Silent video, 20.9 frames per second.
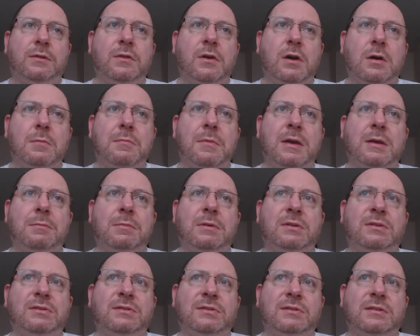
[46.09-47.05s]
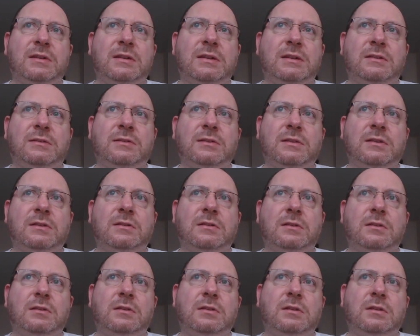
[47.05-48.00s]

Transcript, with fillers: that are maybe sneezing,